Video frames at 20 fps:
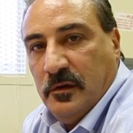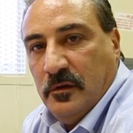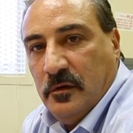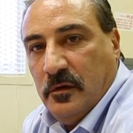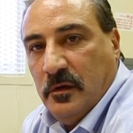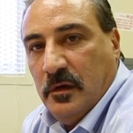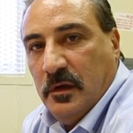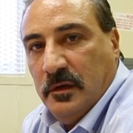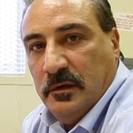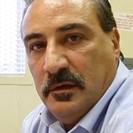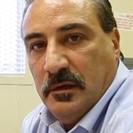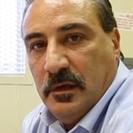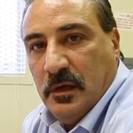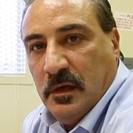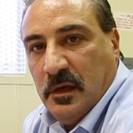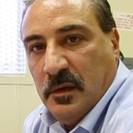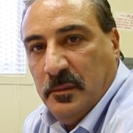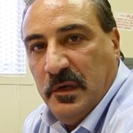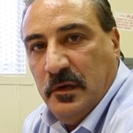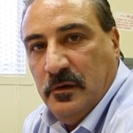on
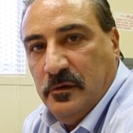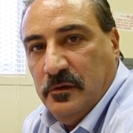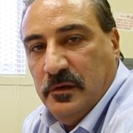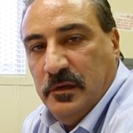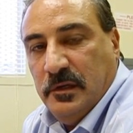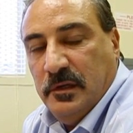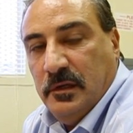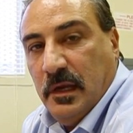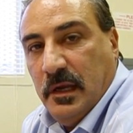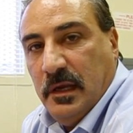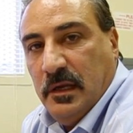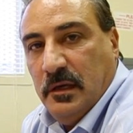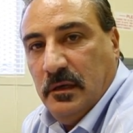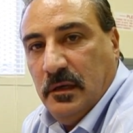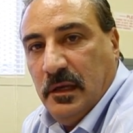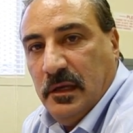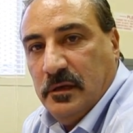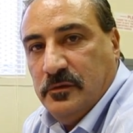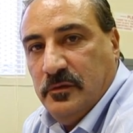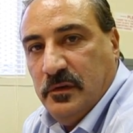um, energy and
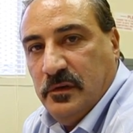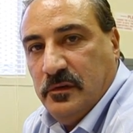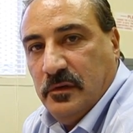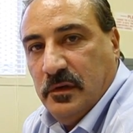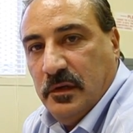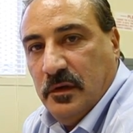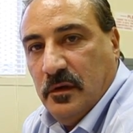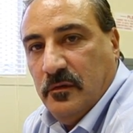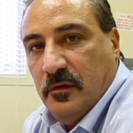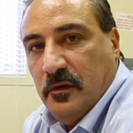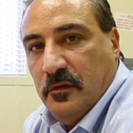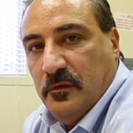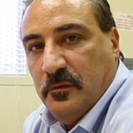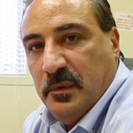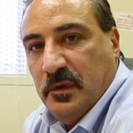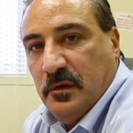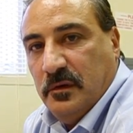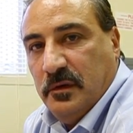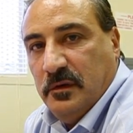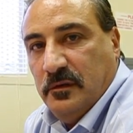electricity on those
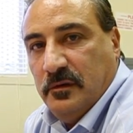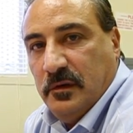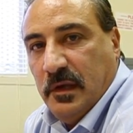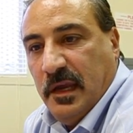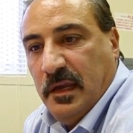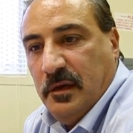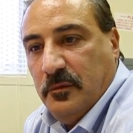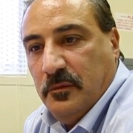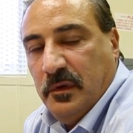buildings and